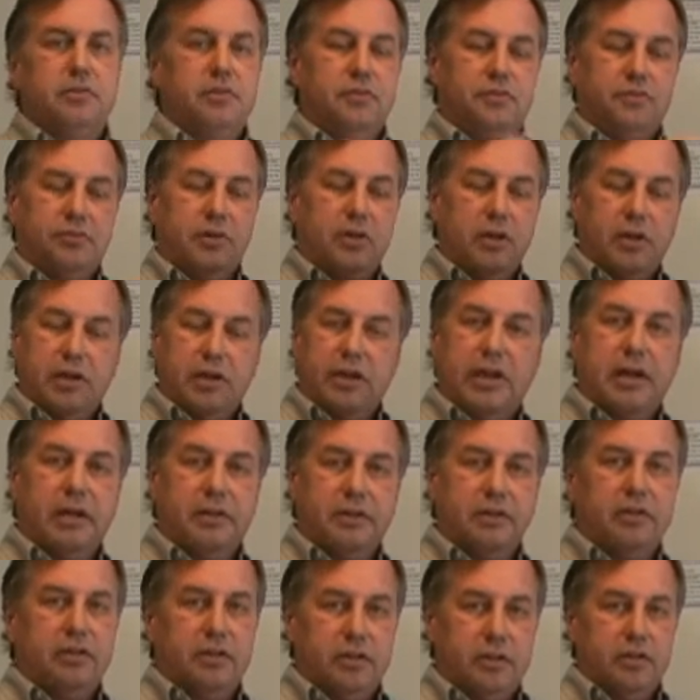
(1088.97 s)
It's very
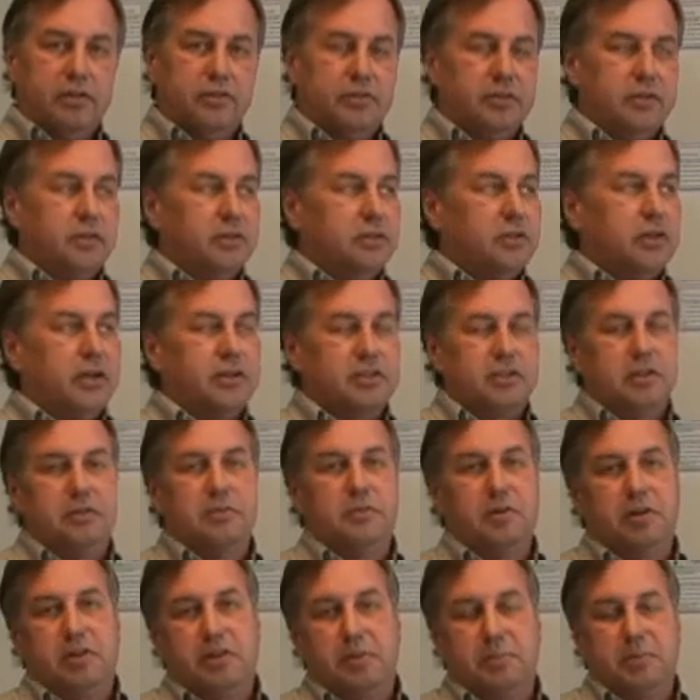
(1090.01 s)
handy to use it. It's actually
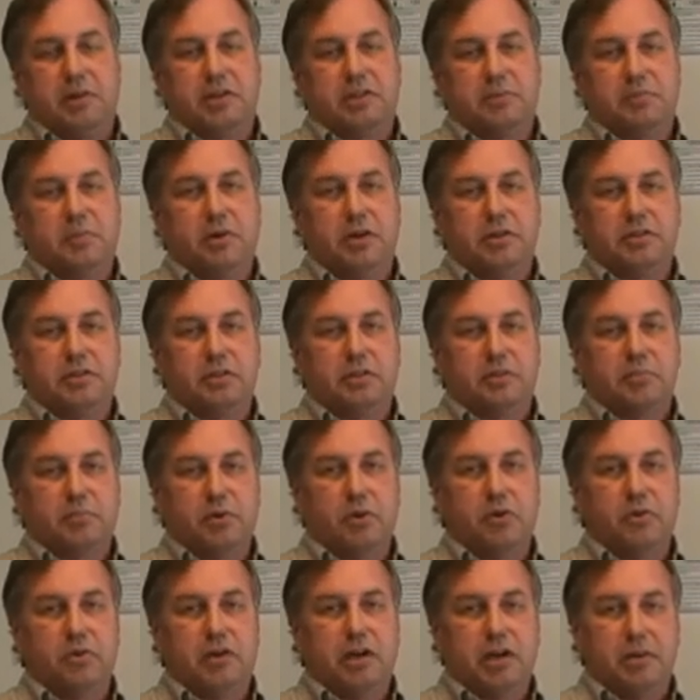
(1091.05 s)
one of the best parts of the
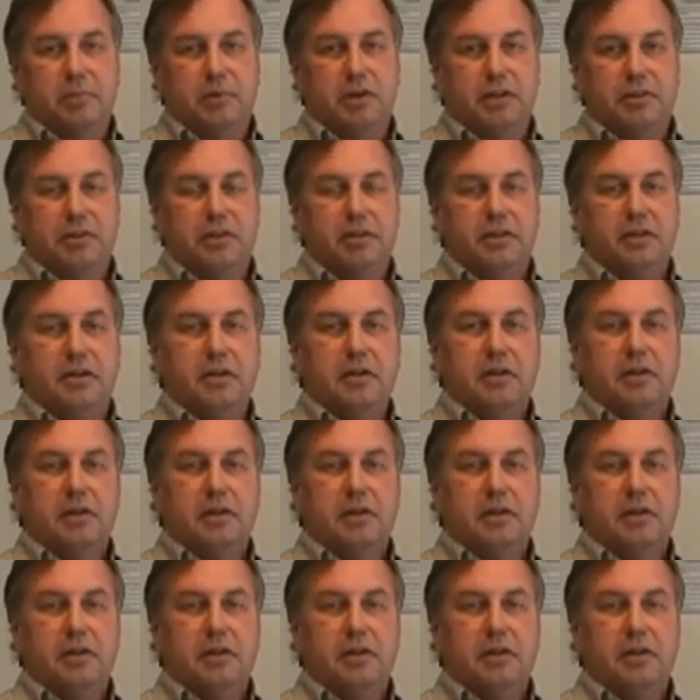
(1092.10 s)
program, I think,